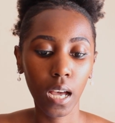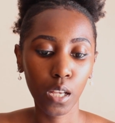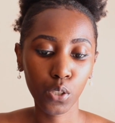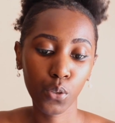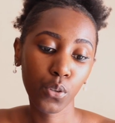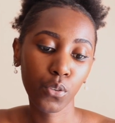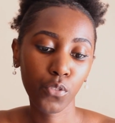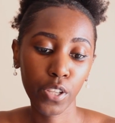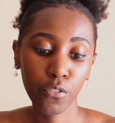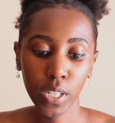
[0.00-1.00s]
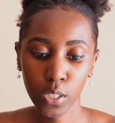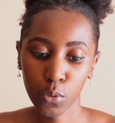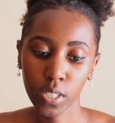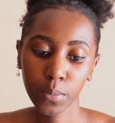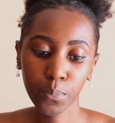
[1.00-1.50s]
So for the first
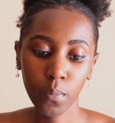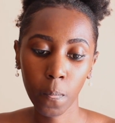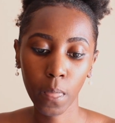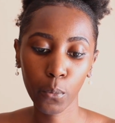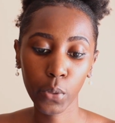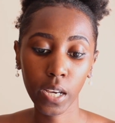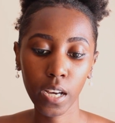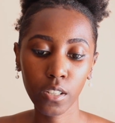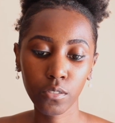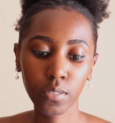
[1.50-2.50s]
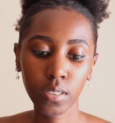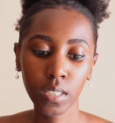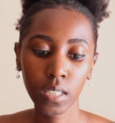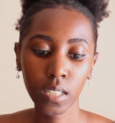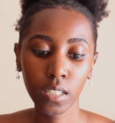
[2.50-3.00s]
one, we have
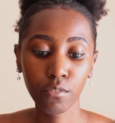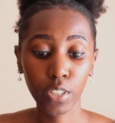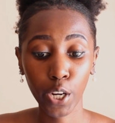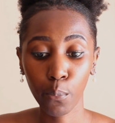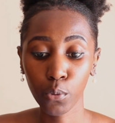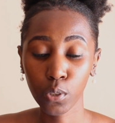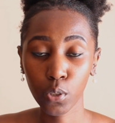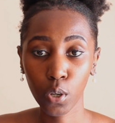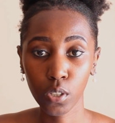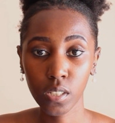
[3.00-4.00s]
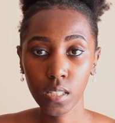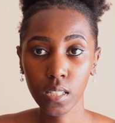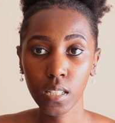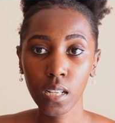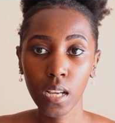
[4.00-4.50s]
variable
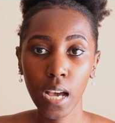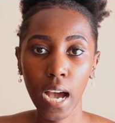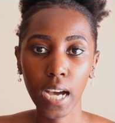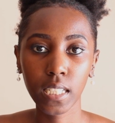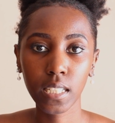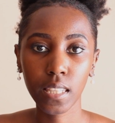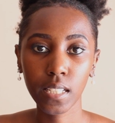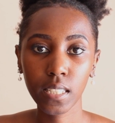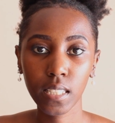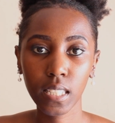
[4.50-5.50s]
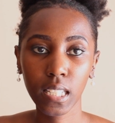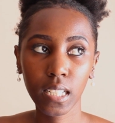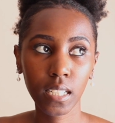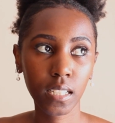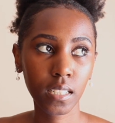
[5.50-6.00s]
costs, and these
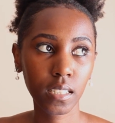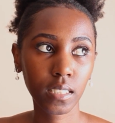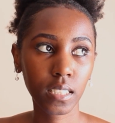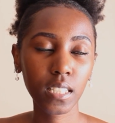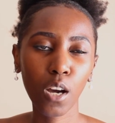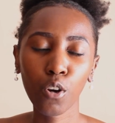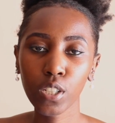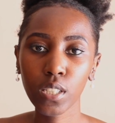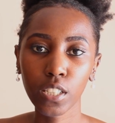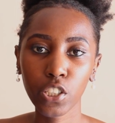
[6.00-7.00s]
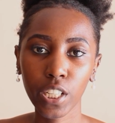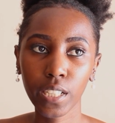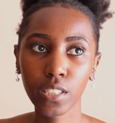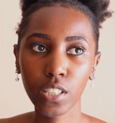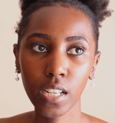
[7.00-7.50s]
are costs that
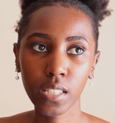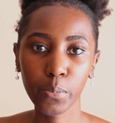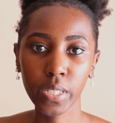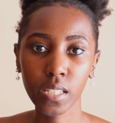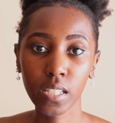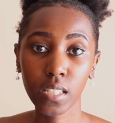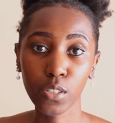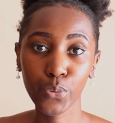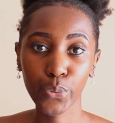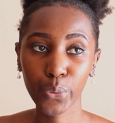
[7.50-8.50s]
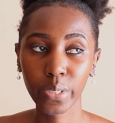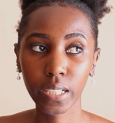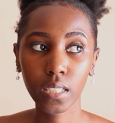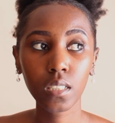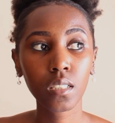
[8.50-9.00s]
change as the business is
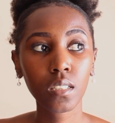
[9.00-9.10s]
growing,